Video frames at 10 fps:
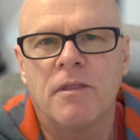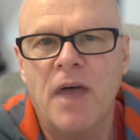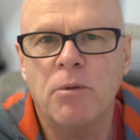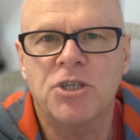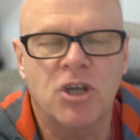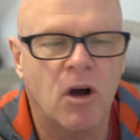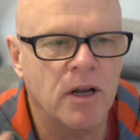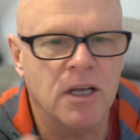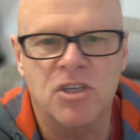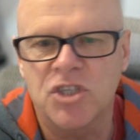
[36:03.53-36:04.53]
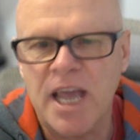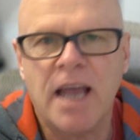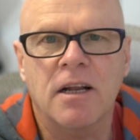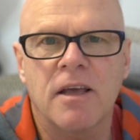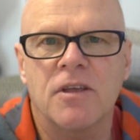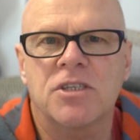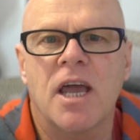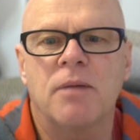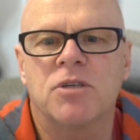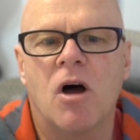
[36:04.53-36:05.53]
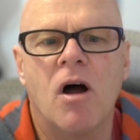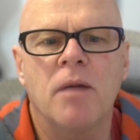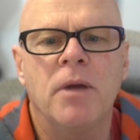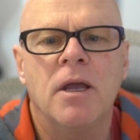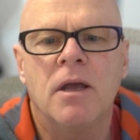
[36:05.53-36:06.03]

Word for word: They were shot exactly at the same time.